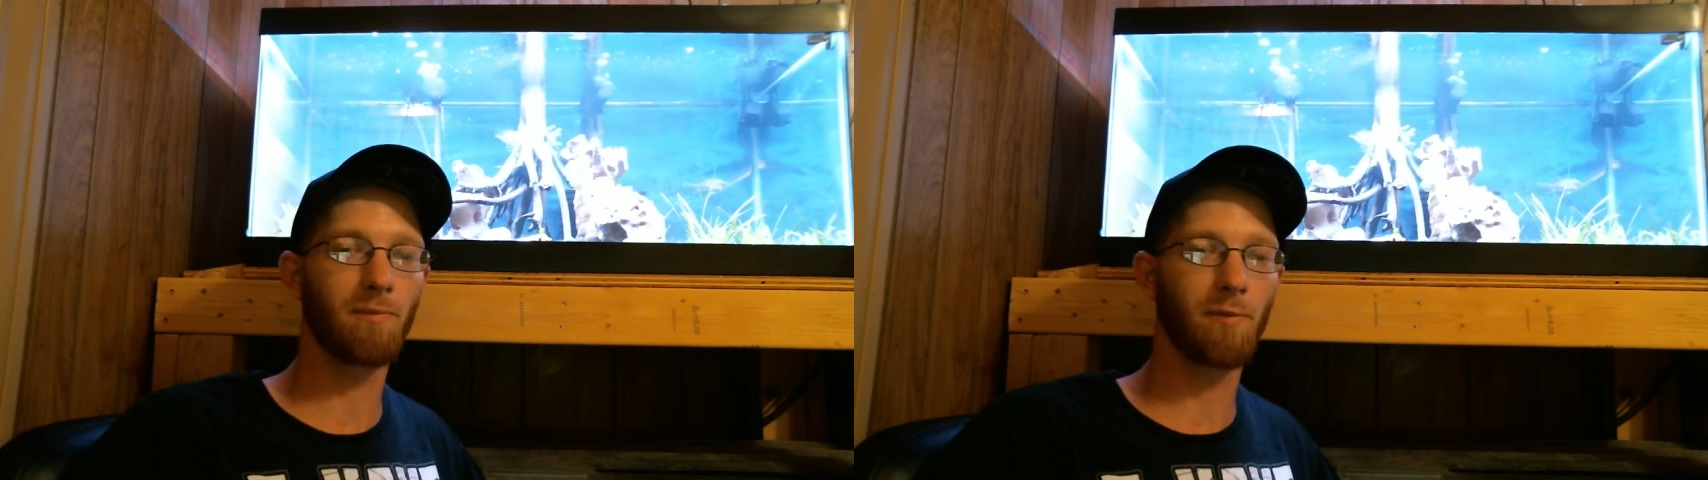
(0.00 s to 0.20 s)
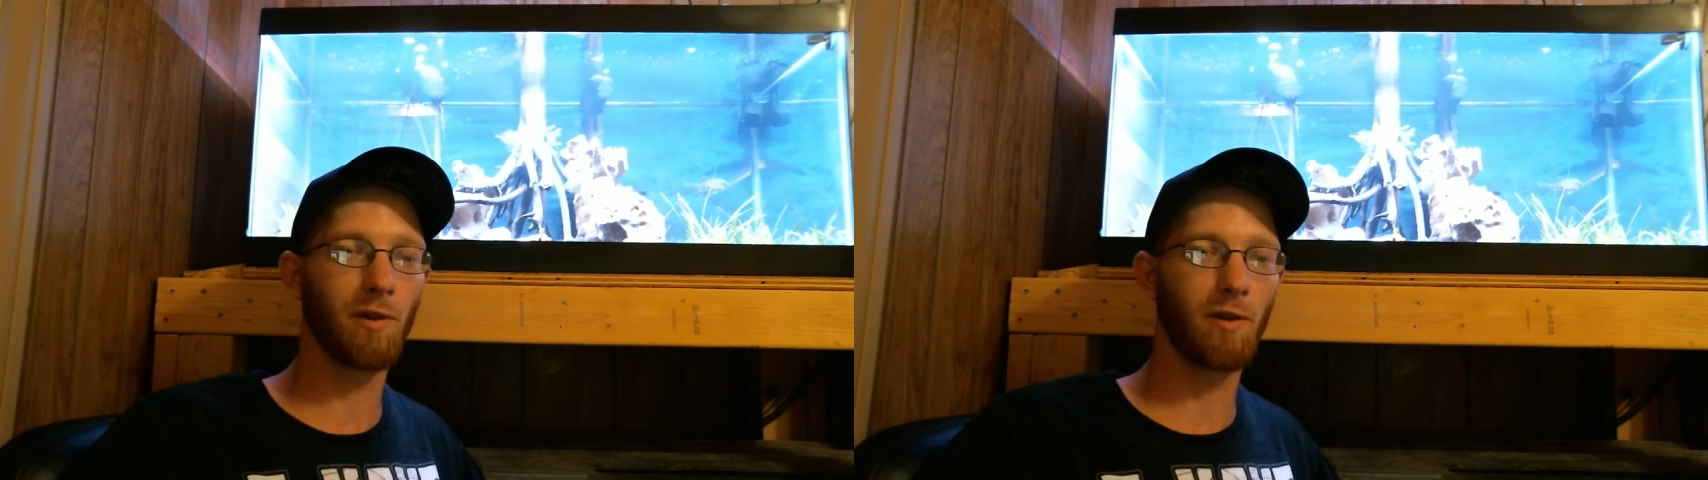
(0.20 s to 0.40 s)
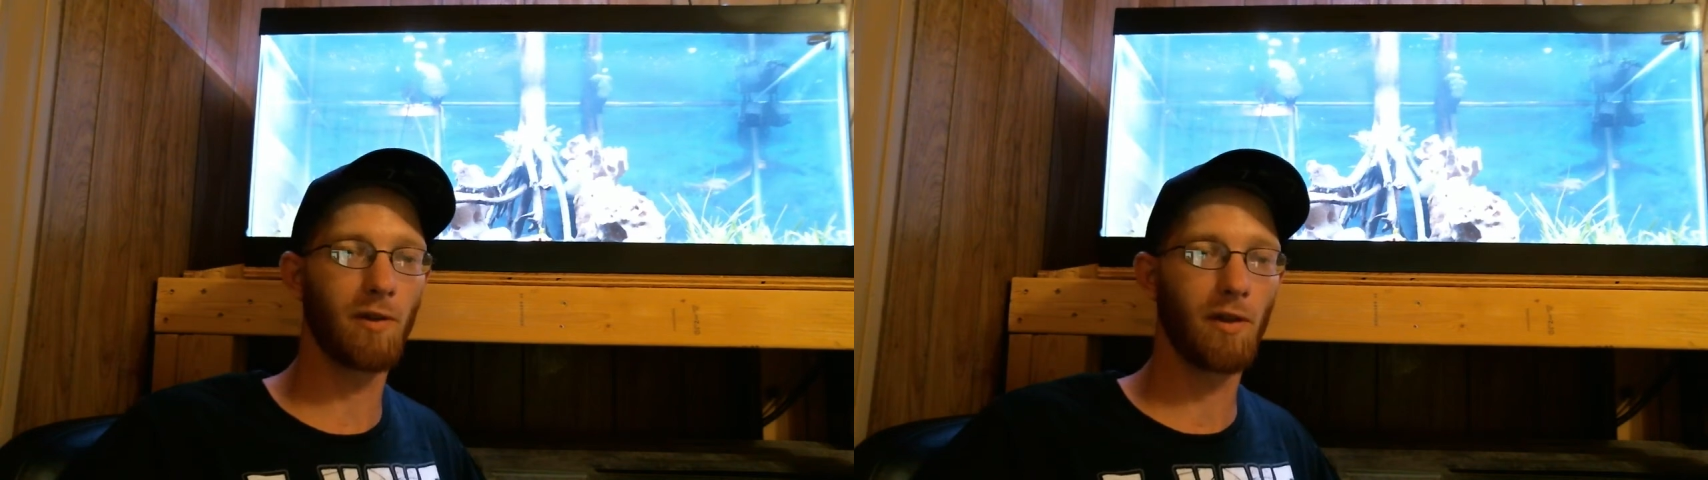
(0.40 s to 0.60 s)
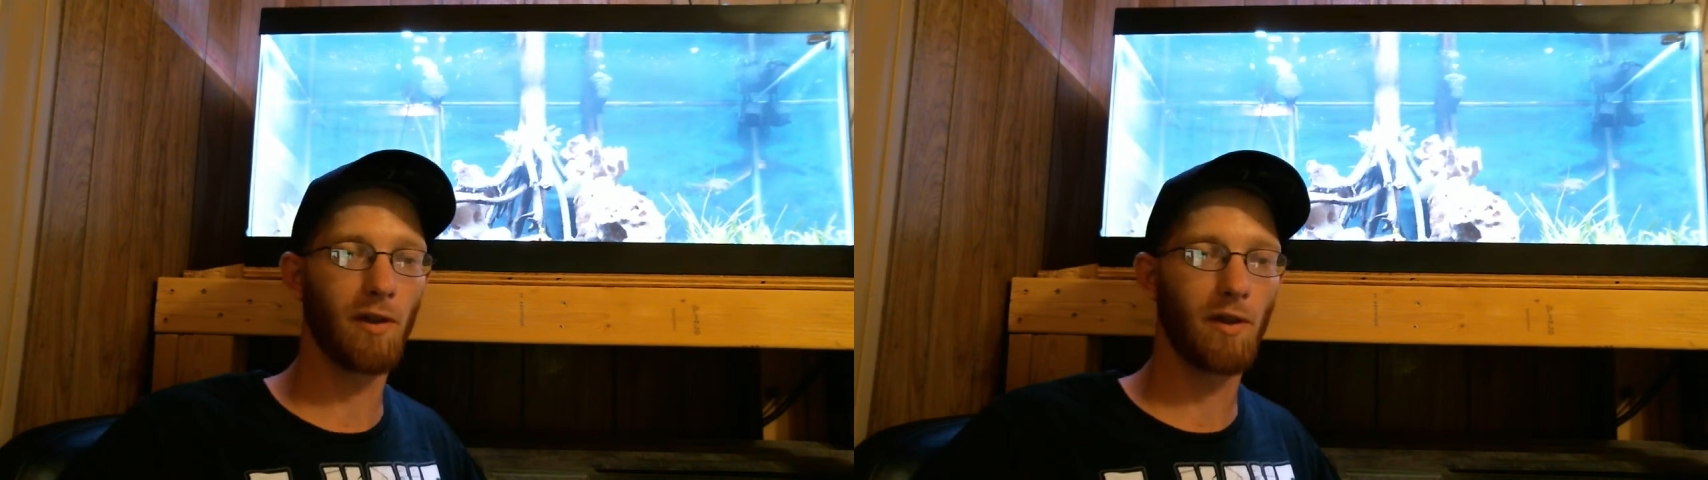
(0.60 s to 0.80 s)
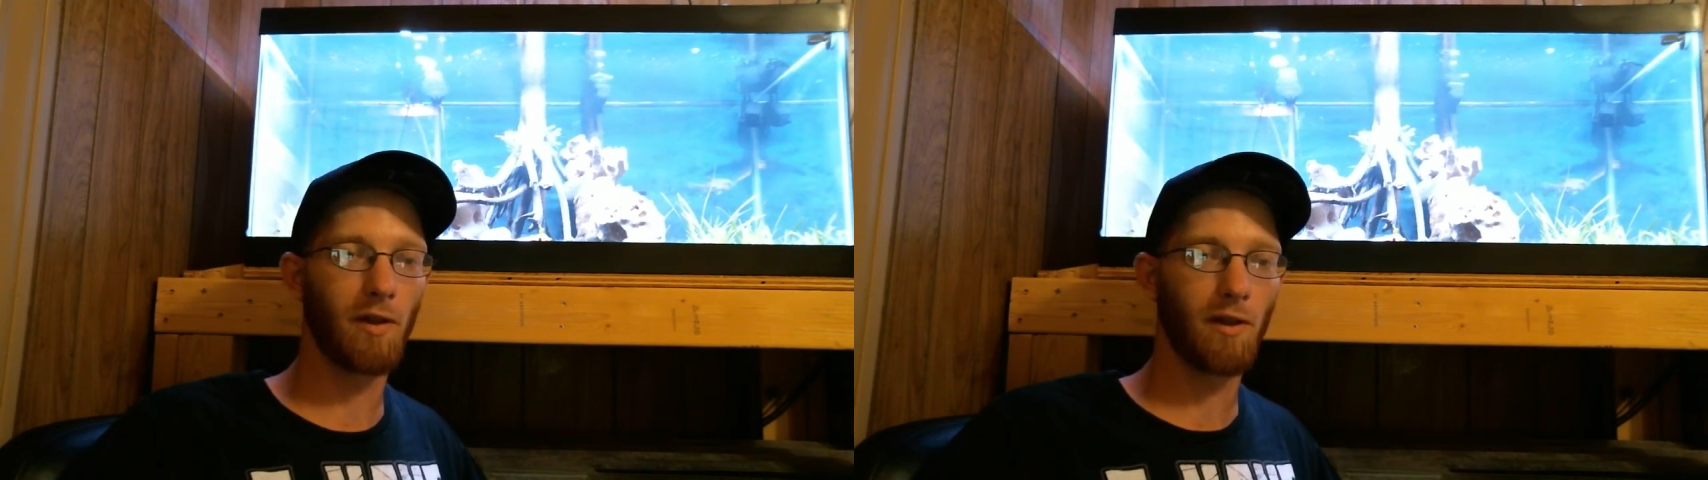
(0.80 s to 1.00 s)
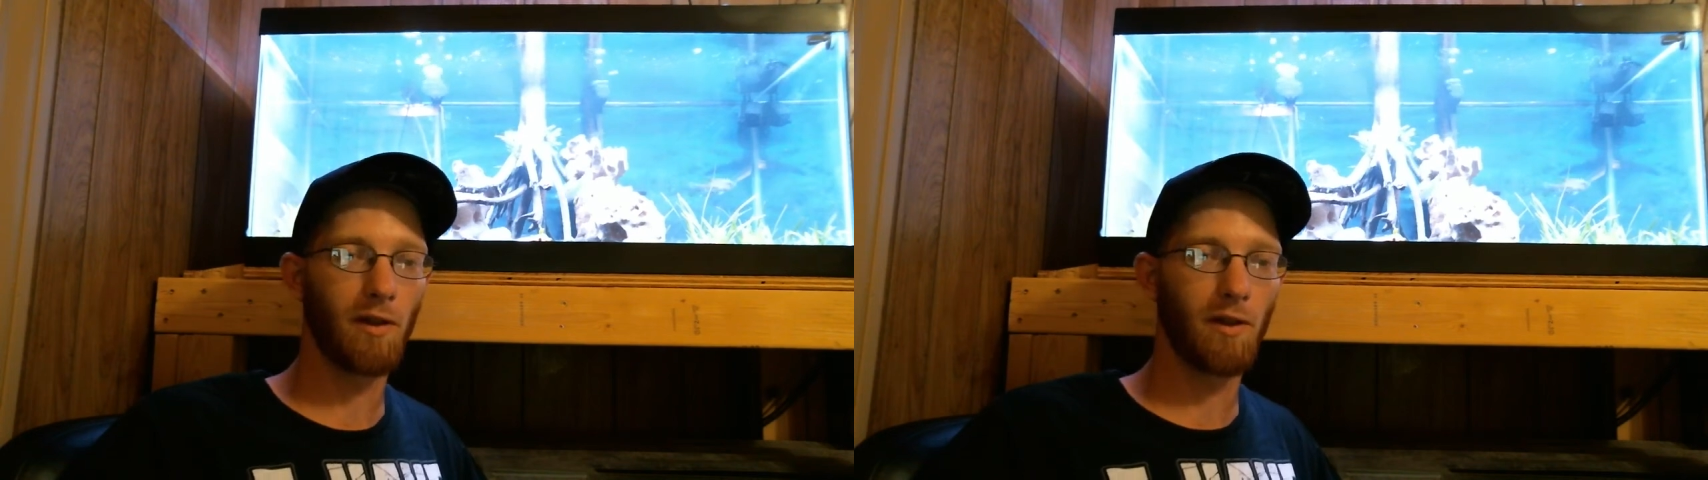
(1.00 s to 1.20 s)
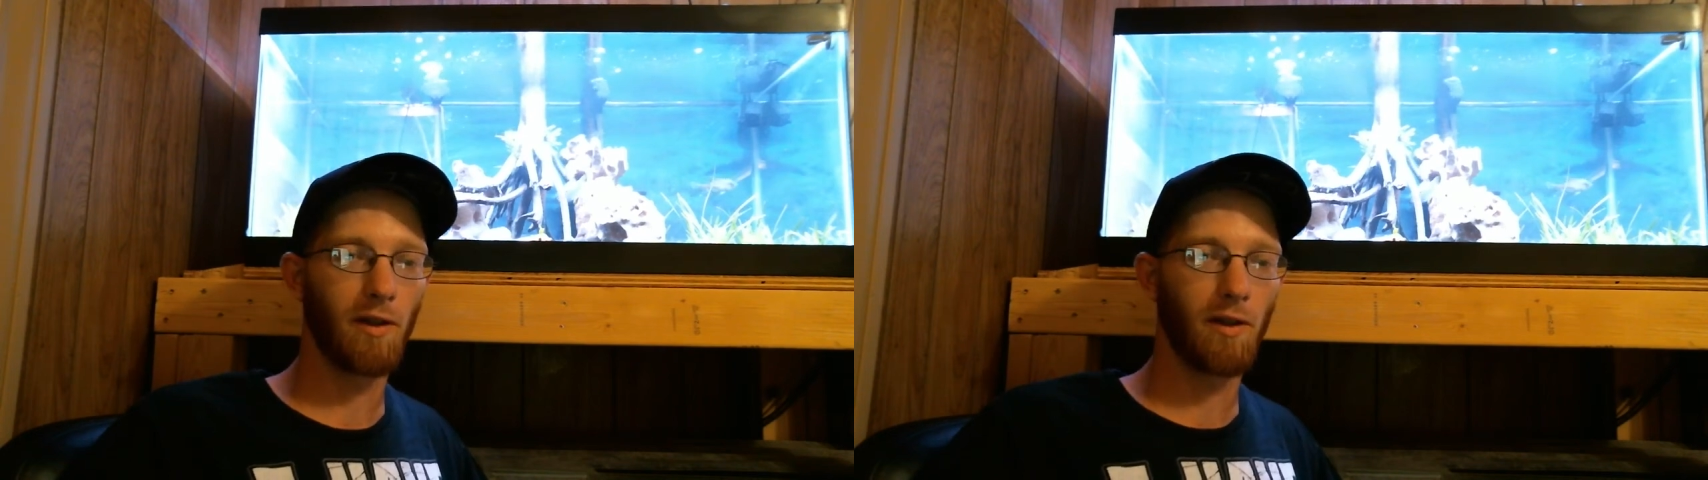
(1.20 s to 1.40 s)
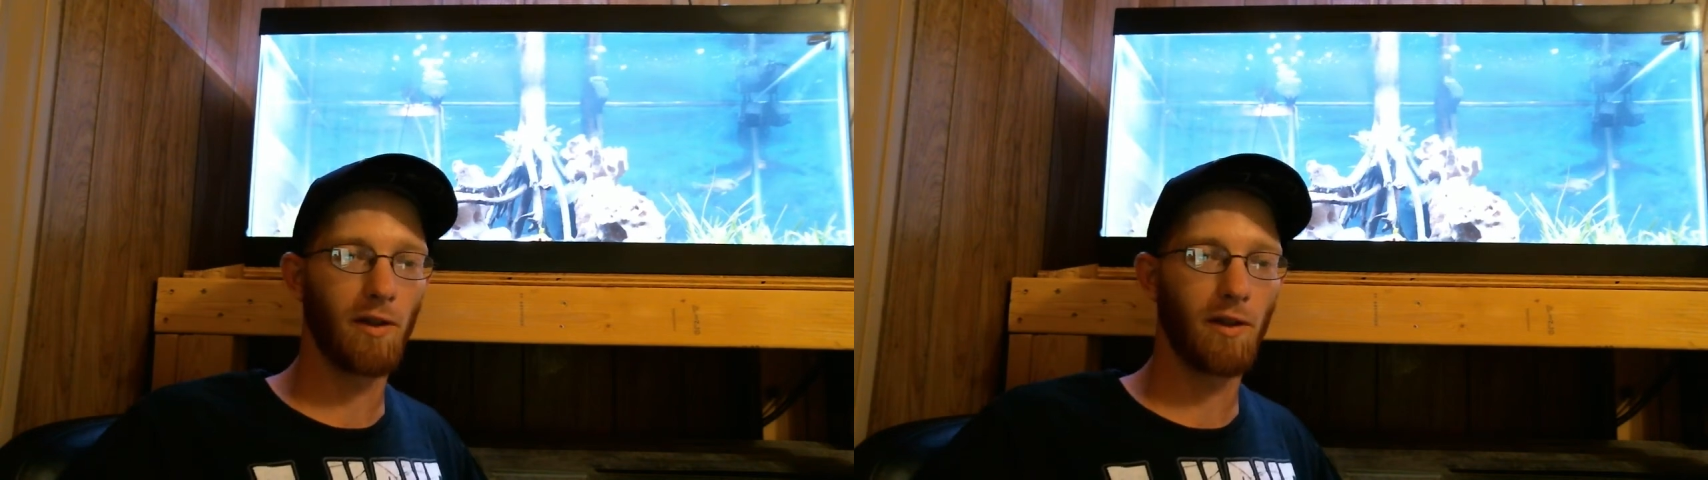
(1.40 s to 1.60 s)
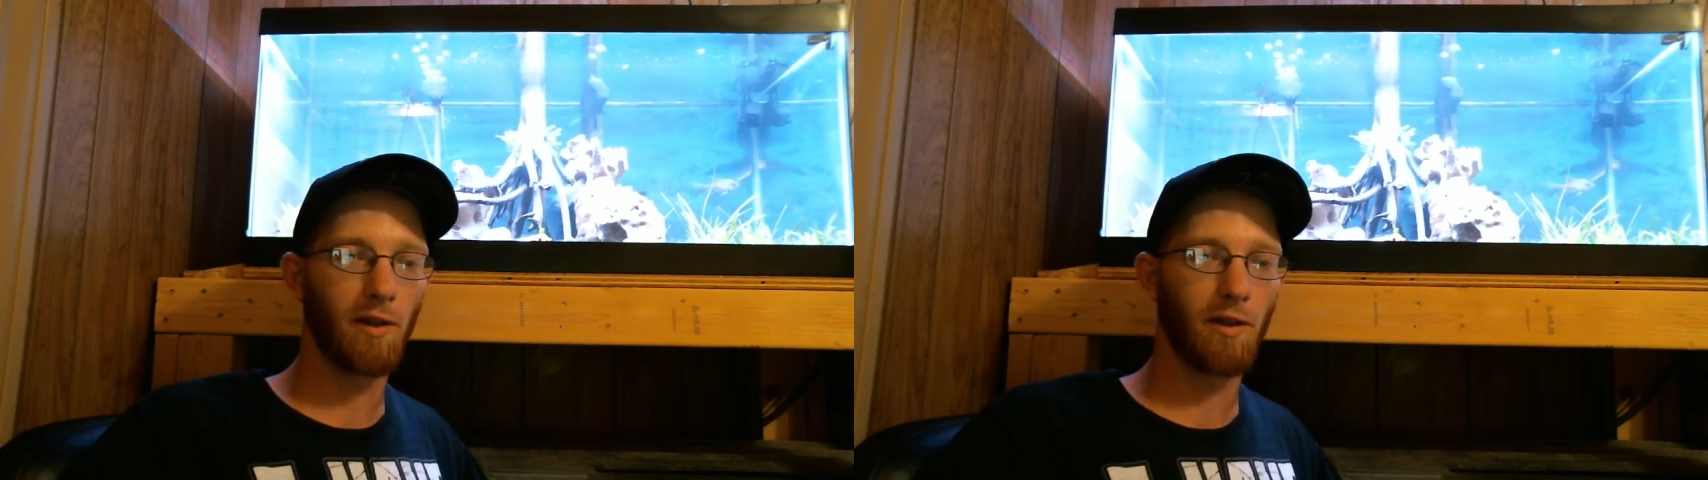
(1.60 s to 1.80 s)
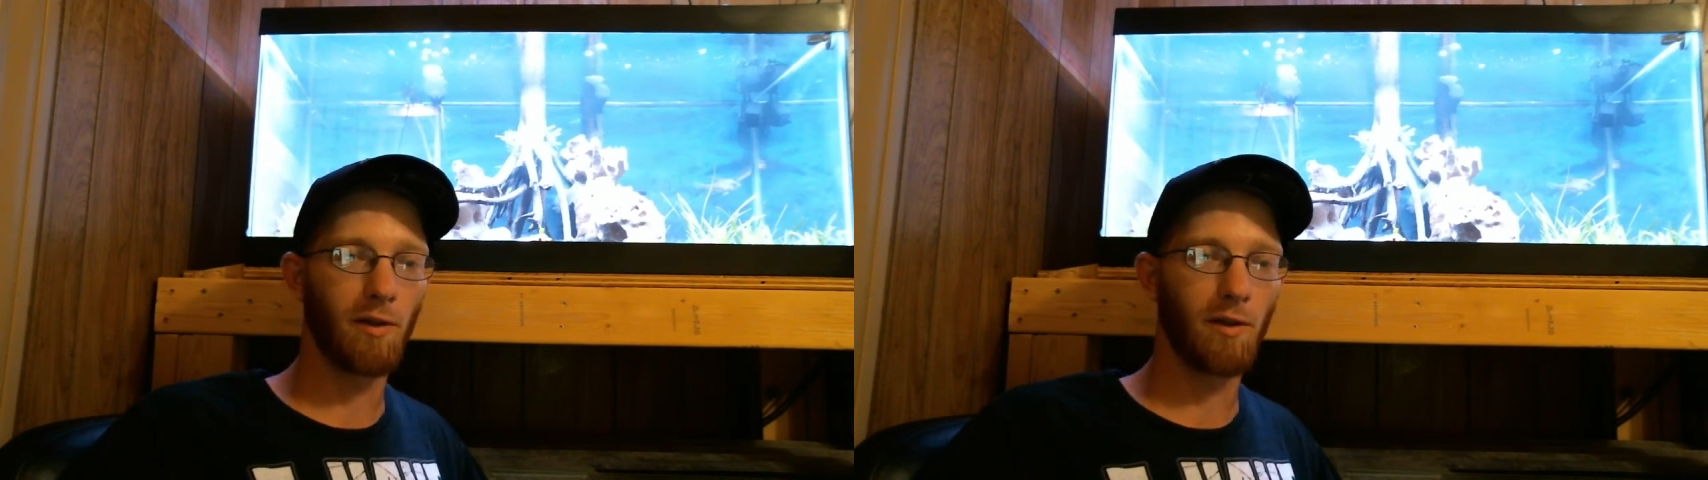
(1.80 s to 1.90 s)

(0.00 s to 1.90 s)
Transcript: You know, it